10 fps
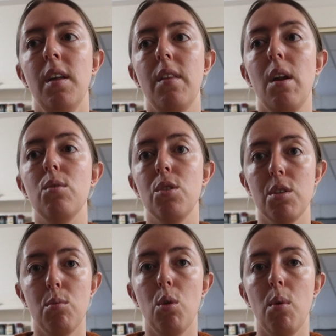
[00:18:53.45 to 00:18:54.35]
Then I'll do
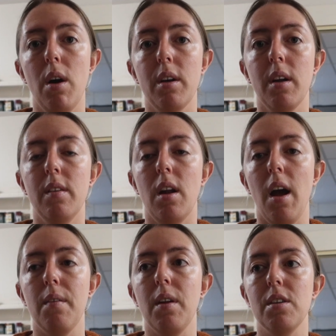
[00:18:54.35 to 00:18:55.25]
some more work, and then I
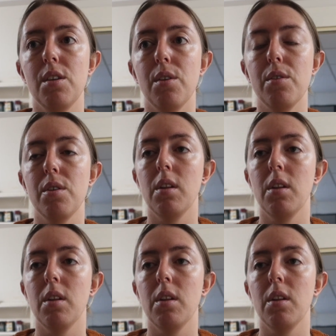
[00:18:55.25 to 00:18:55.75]
have to actually go do